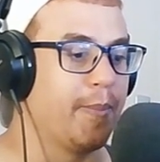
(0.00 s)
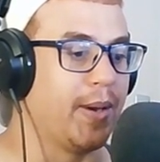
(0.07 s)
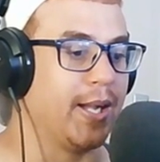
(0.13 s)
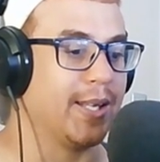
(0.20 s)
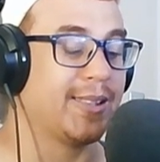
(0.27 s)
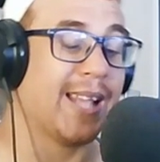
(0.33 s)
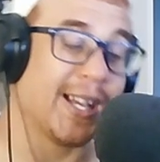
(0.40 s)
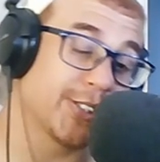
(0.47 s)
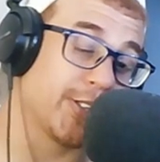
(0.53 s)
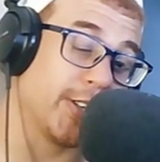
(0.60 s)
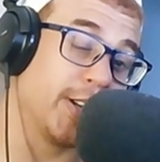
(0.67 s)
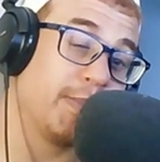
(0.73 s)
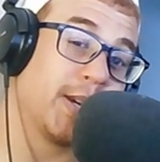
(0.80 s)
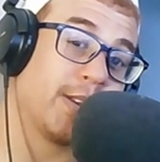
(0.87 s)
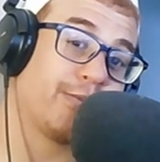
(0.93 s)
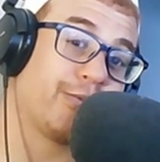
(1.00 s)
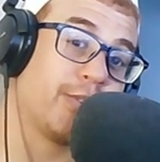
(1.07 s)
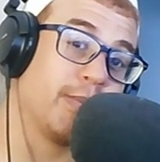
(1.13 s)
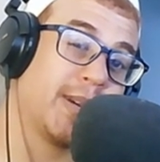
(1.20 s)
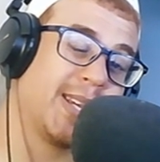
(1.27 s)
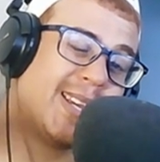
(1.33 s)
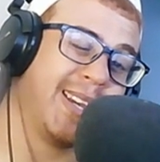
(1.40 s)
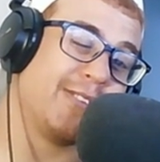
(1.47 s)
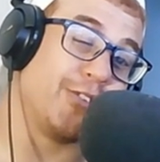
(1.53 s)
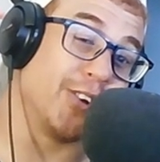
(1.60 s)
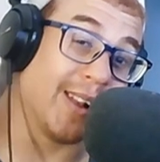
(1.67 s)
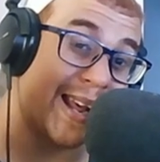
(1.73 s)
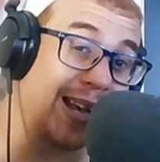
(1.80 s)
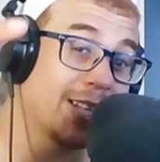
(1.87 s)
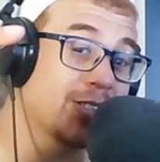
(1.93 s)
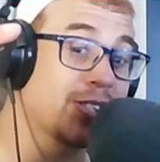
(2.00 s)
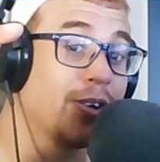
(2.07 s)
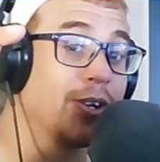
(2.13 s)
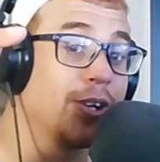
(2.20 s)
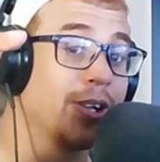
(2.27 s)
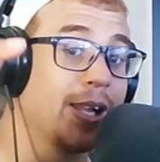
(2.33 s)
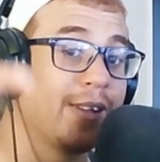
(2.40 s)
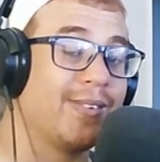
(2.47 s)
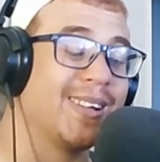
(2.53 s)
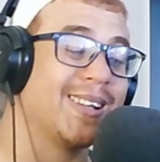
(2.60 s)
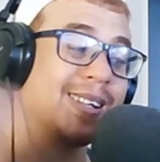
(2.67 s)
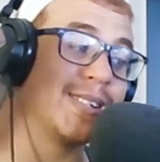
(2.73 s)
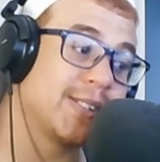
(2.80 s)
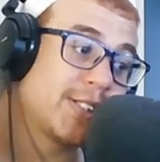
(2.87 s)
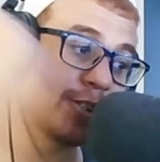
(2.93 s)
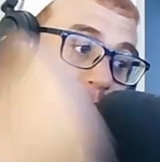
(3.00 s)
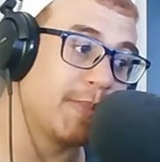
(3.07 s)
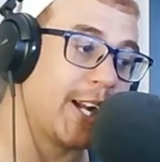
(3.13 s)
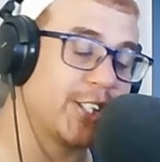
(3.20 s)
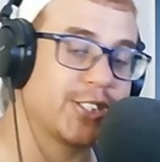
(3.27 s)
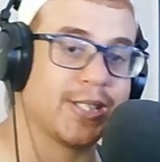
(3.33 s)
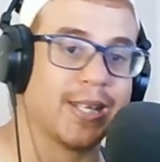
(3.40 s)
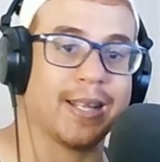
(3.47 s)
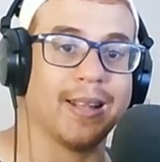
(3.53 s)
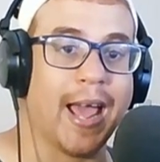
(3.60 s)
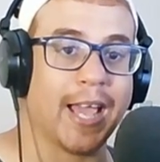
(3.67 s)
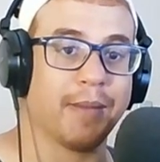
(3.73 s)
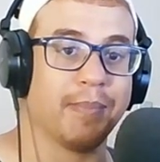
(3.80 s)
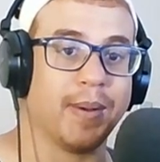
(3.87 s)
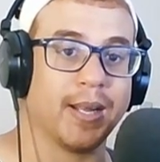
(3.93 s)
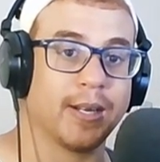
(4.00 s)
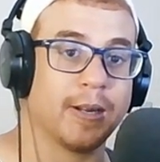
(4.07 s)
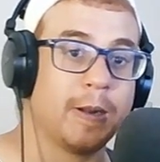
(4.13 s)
But that's going to be it for me. If you like solo leveling, smash that like button.